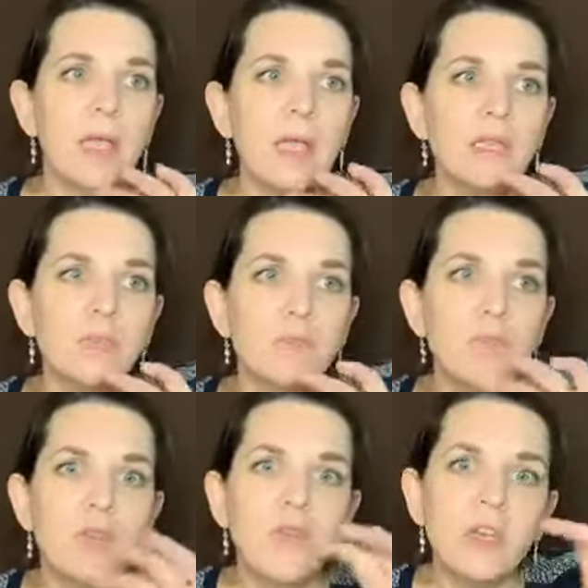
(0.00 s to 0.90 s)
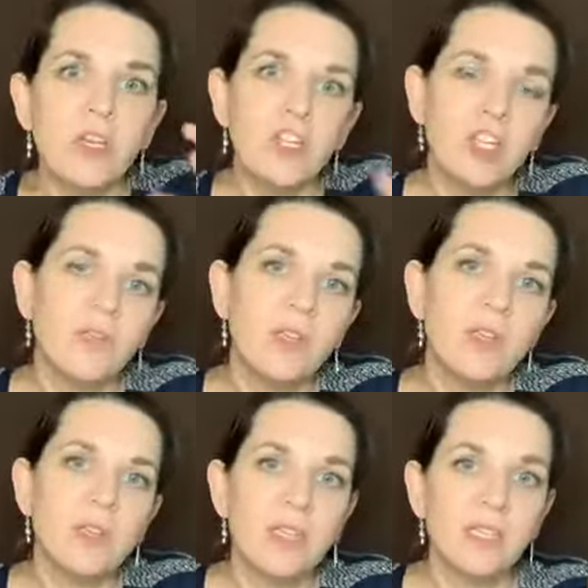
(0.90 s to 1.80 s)
moving and
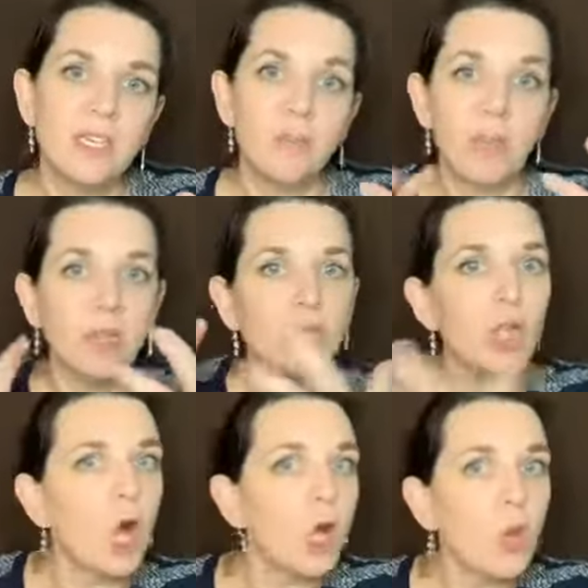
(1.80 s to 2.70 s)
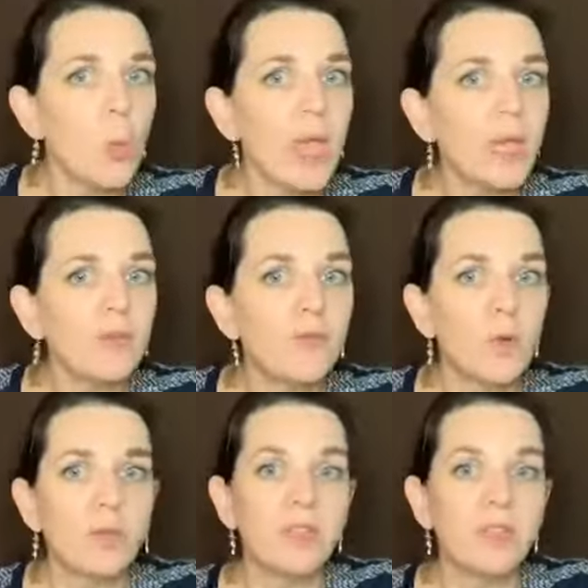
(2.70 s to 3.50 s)
shifting things that have been long awaited for,